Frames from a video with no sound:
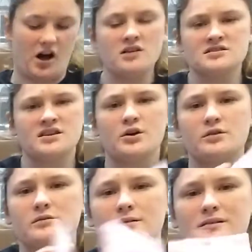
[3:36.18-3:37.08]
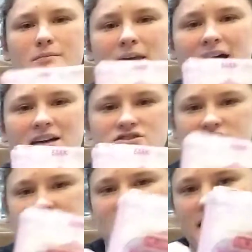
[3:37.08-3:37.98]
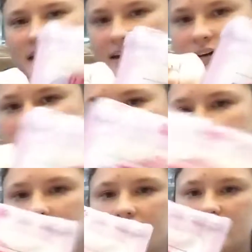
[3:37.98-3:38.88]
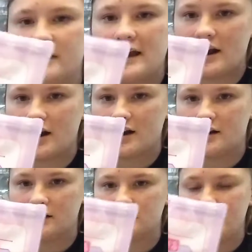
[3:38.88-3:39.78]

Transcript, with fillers: Also, may I just say, their